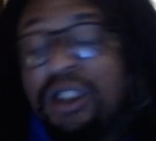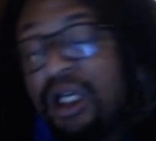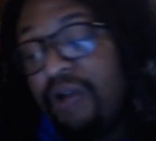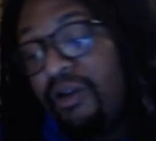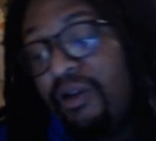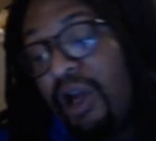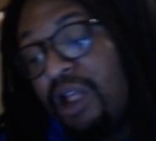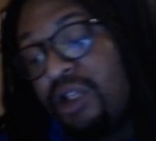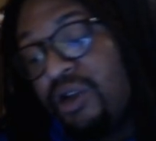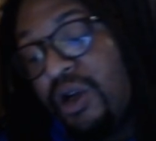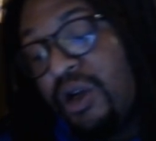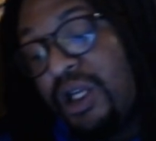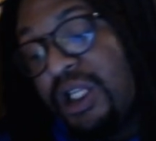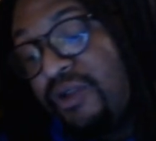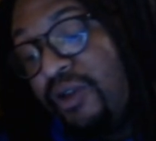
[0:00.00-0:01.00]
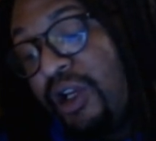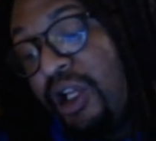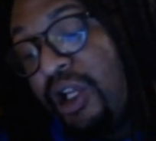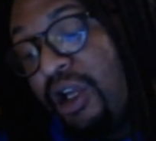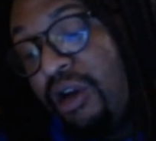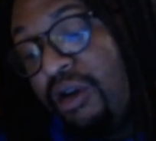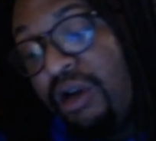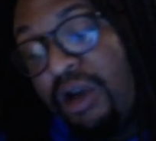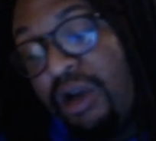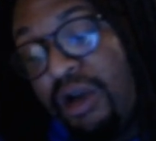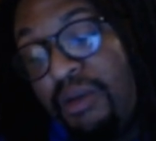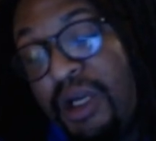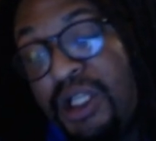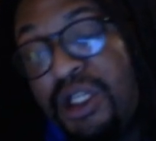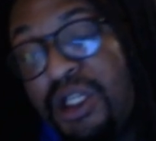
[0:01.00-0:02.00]
If y'all enjoyed this video,
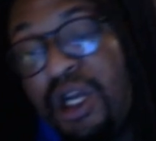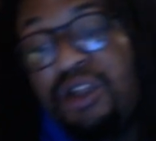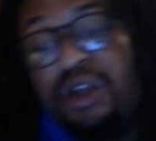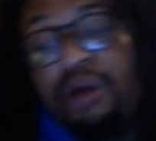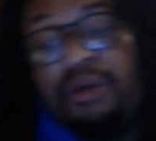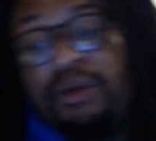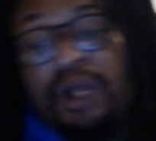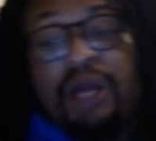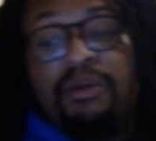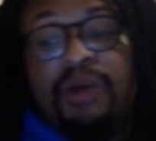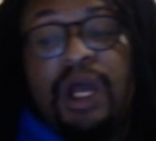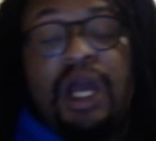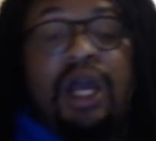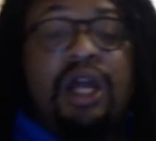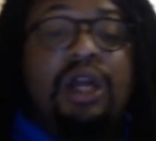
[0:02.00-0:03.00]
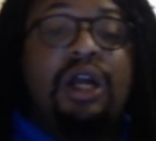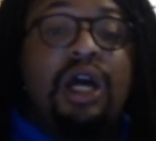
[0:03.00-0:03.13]
make sure y'all drop a like, man.